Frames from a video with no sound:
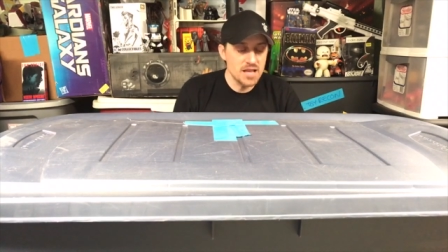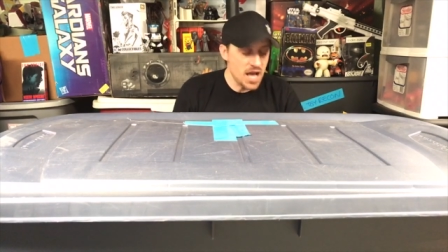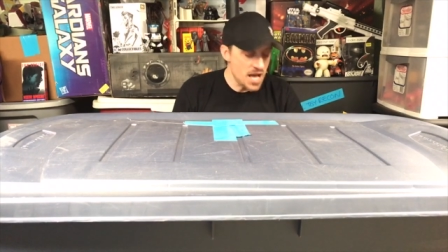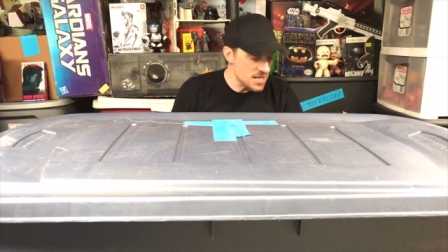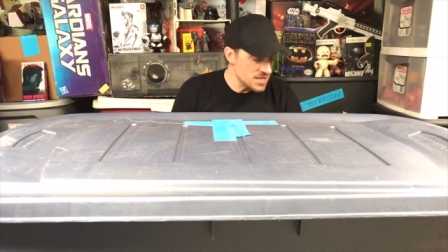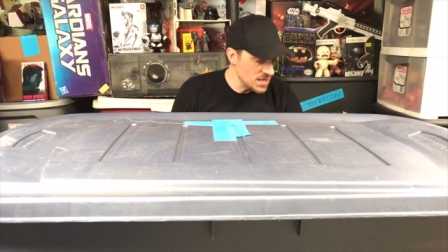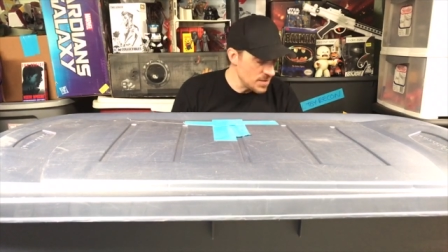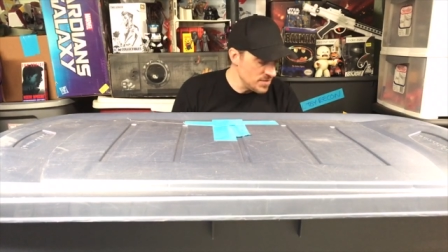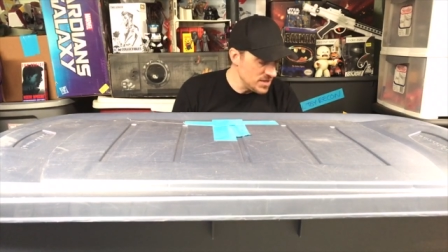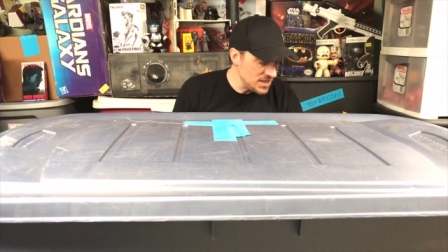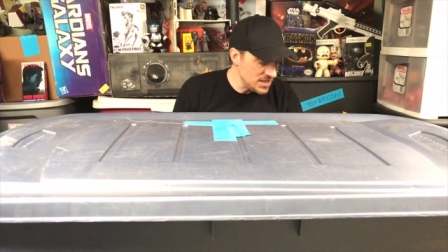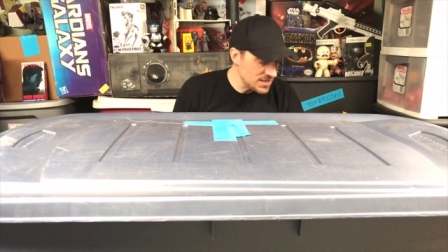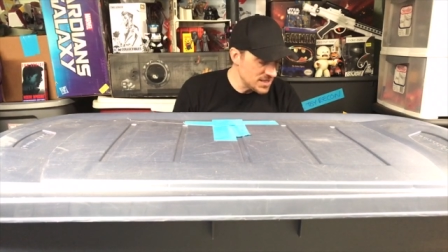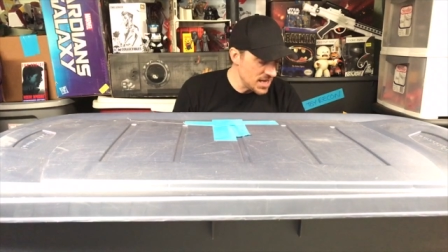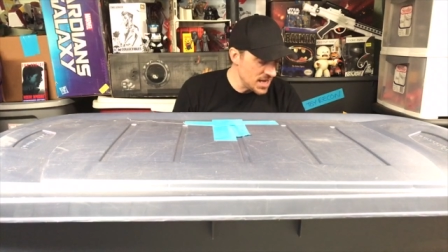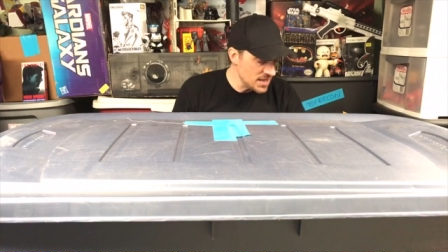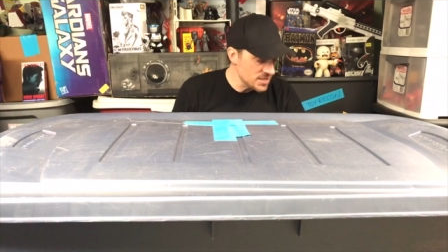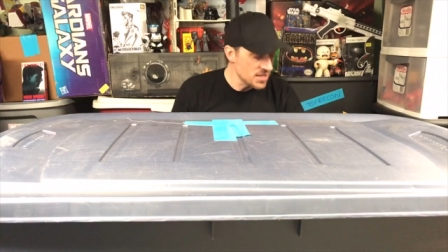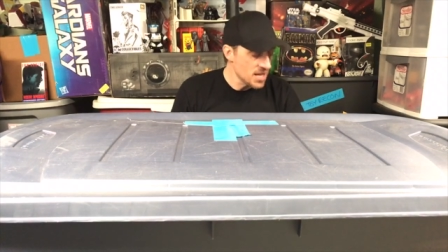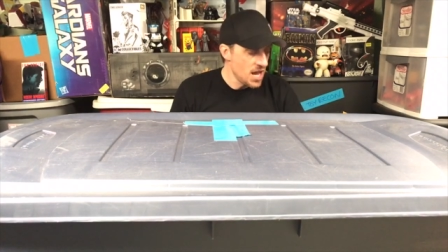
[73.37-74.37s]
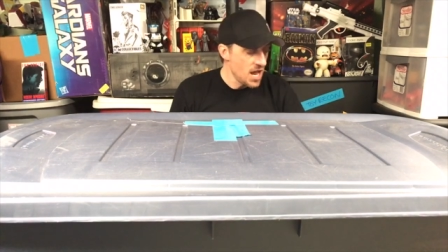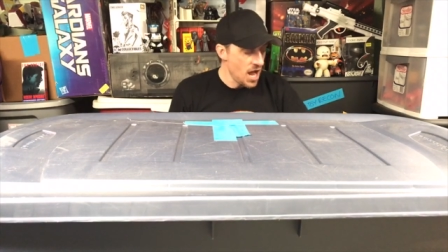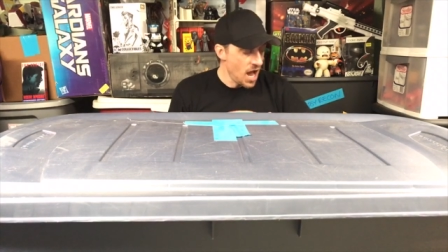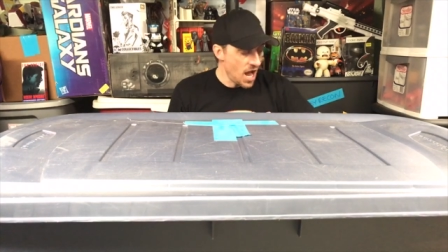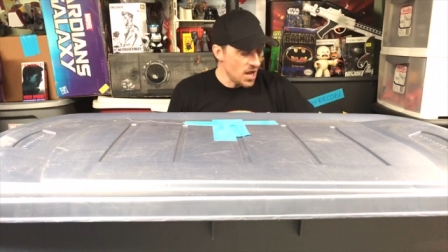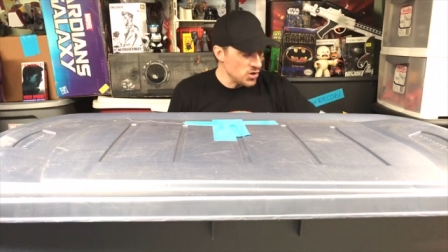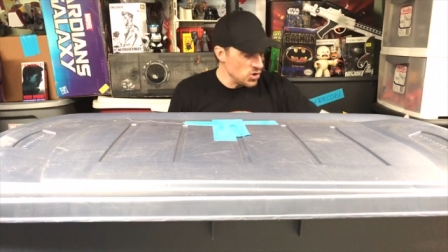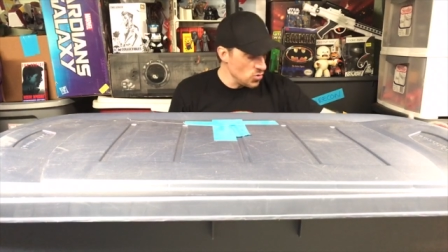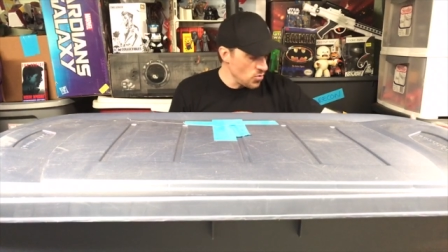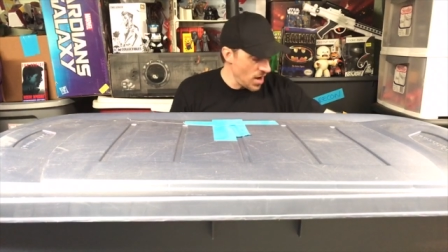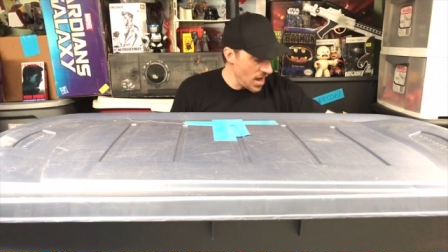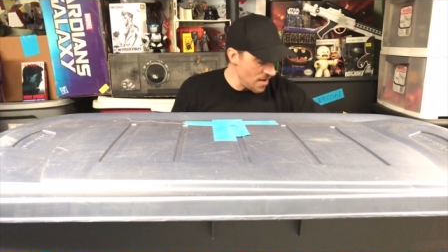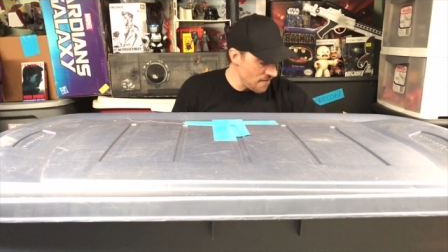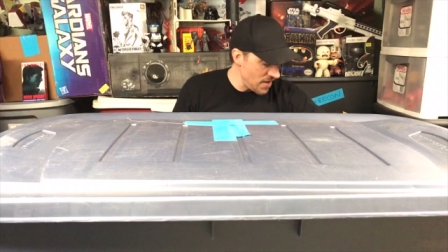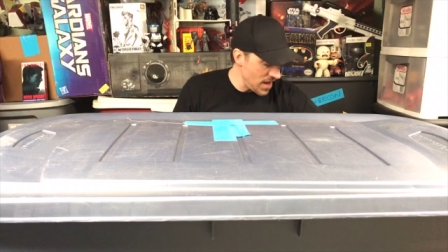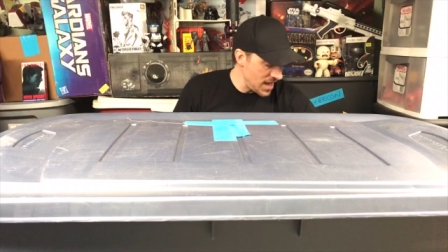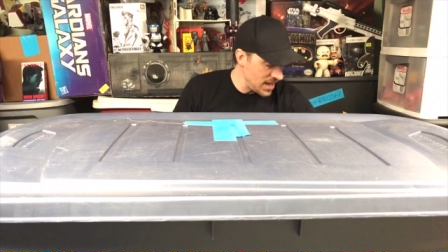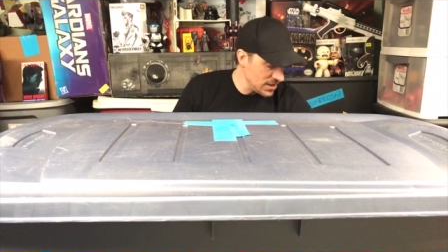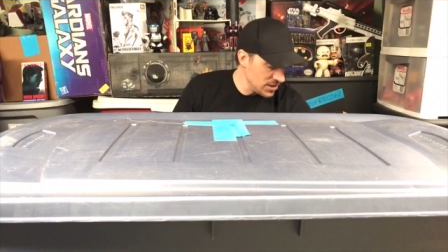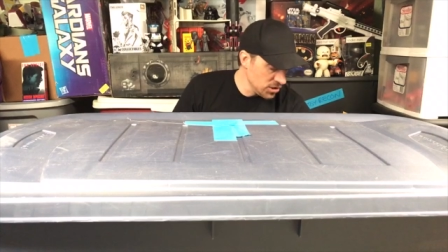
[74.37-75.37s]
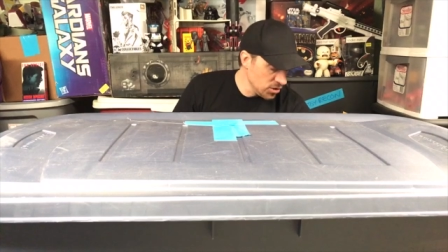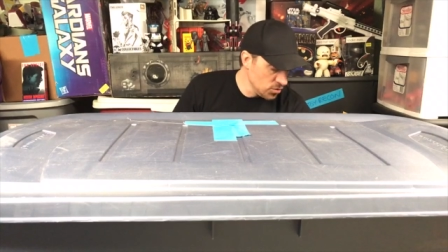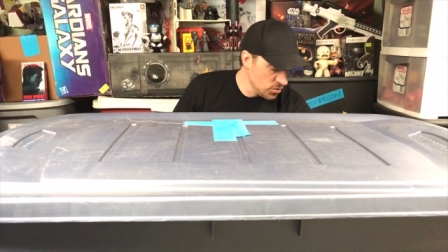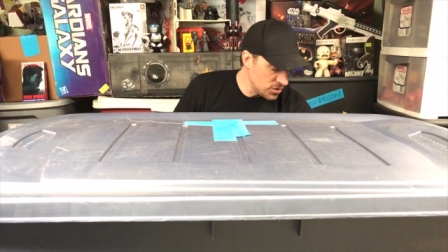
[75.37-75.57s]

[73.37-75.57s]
some of these things. I do have a loose